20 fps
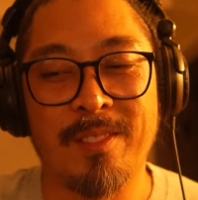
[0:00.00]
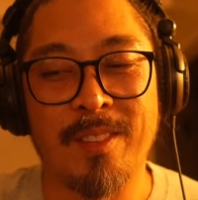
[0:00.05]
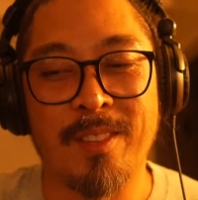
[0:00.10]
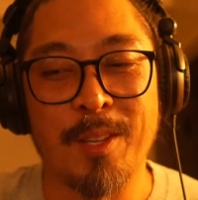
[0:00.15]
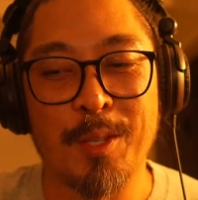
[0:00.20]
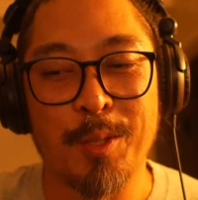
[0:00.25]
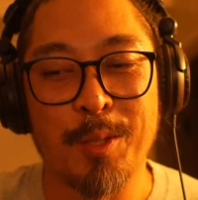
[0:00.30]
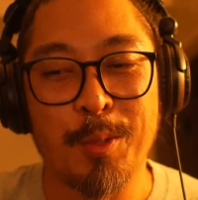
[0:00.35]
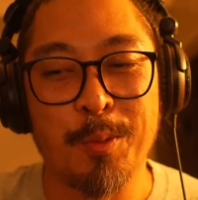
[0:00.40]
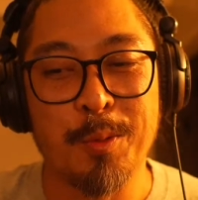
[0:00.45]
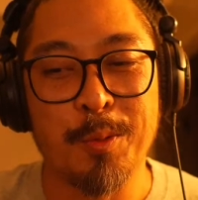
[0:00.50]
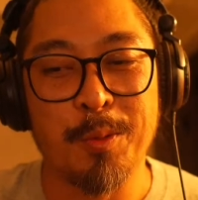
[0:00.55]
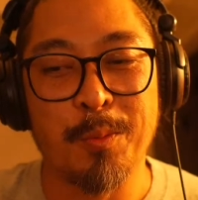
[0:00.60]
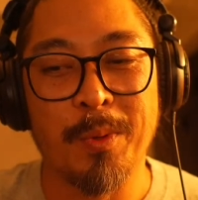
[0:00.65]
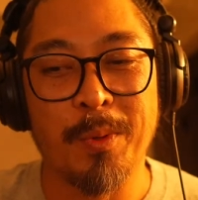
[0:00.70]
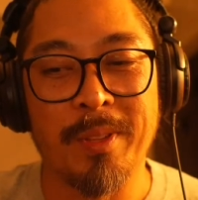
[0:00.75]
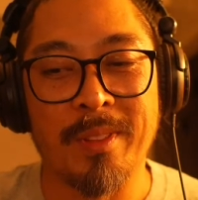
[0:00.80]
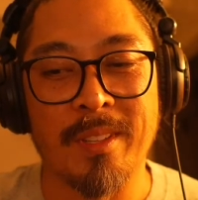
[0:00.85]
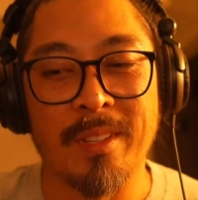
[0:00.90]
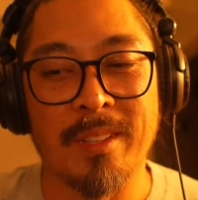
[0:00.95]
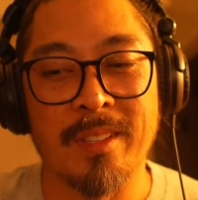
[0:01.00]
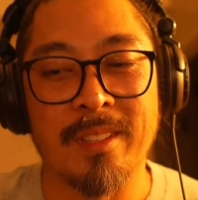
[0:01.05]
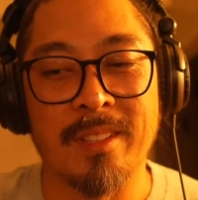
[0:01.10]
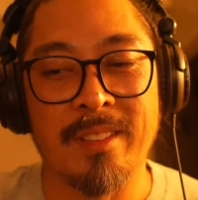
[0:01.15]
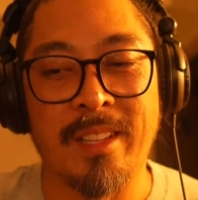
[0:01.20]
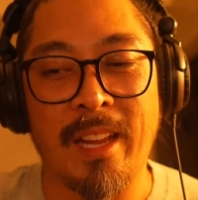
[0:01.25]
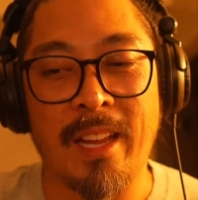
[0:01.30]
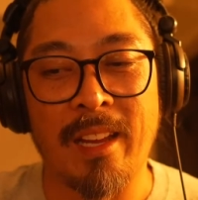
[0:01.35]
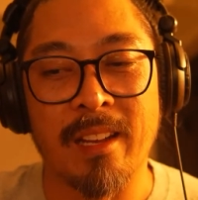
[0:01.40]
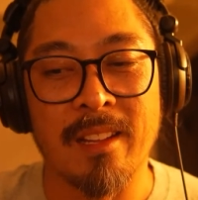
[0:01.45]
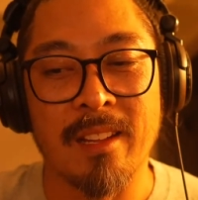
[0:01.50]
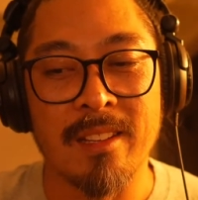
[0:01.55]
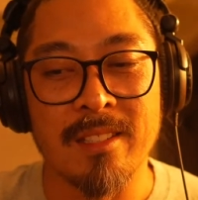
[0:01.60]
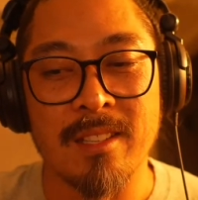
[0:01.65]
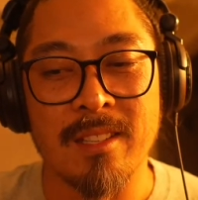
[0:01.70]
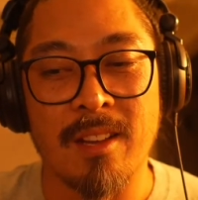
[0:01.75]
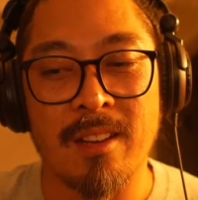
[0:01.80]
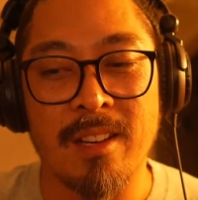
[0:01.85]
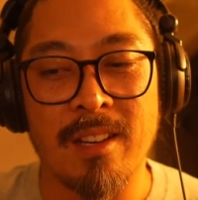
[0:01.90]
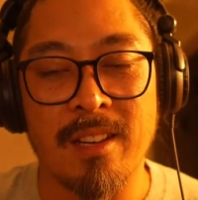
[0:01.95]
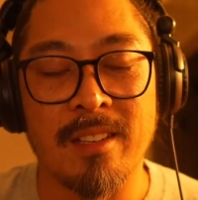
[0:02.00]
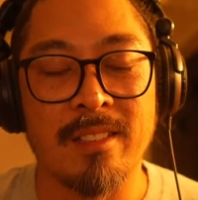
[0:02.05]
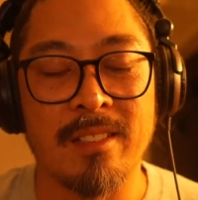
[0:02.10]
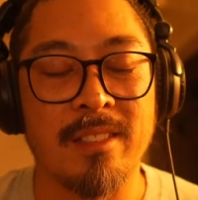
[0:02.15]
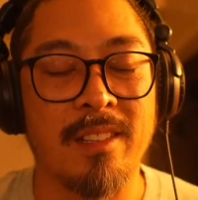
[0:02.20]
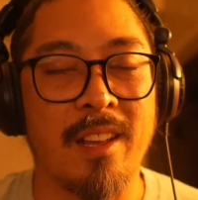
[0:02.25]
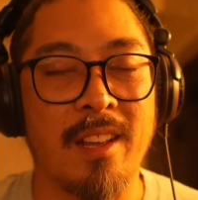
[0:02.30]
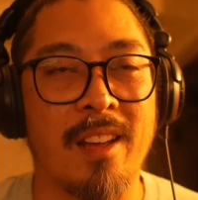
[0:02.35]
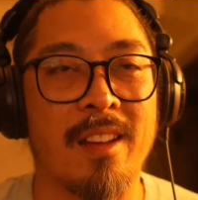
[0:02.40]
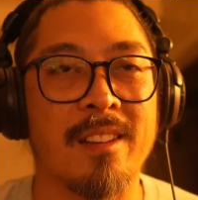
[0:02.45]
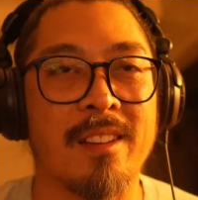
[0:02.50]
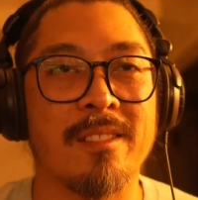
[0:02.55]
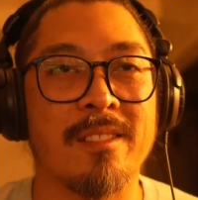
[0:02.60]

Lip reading: shoot with the De Las on it. Yeah.